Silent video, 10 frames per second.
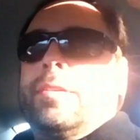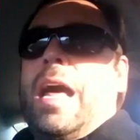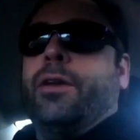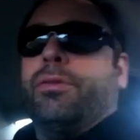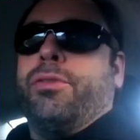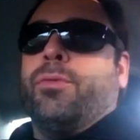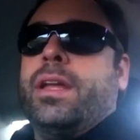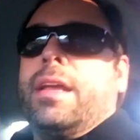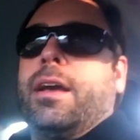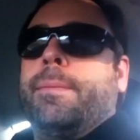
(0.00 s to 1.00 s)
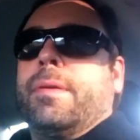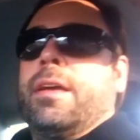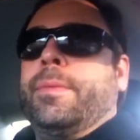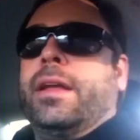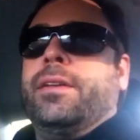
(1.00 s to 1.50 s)
$1.03 come
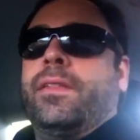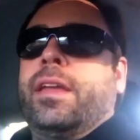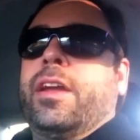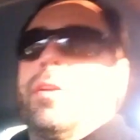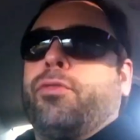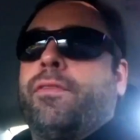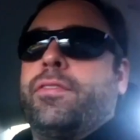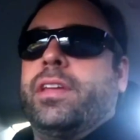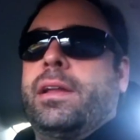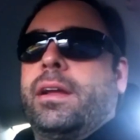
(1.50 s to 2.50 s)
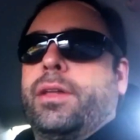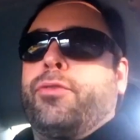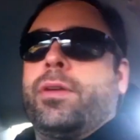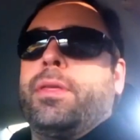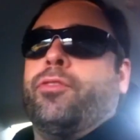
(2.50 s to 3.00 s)
the end of the year,
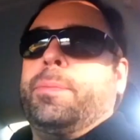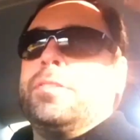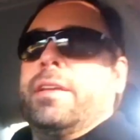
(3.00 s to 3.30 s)
3%